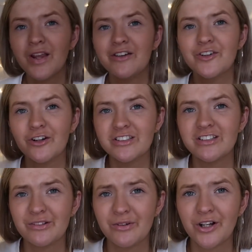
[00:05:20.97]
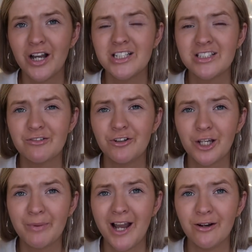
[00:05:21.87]
I forgot to say as well, guys, they're
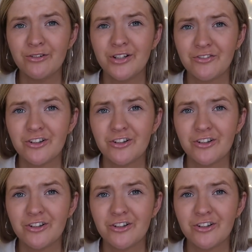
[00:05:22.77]
only £1.